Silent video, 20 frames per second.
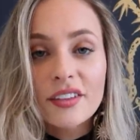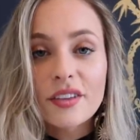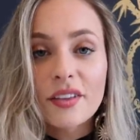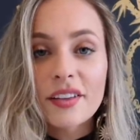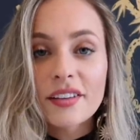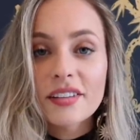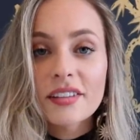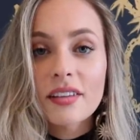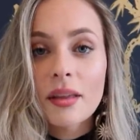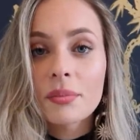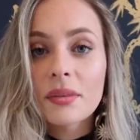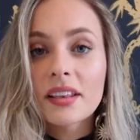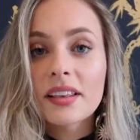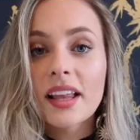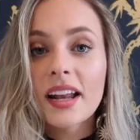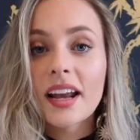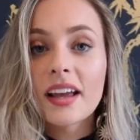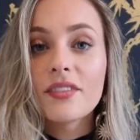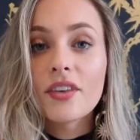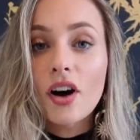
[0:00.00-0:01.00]
So this is something
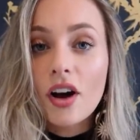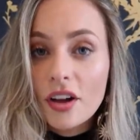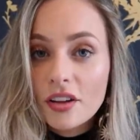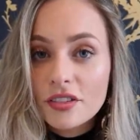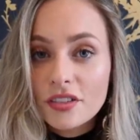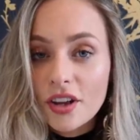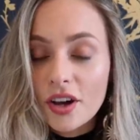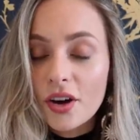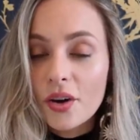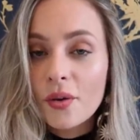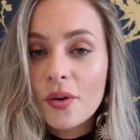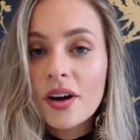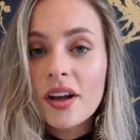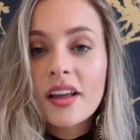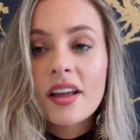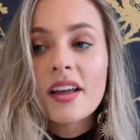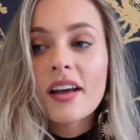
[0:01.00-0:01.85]
that I've also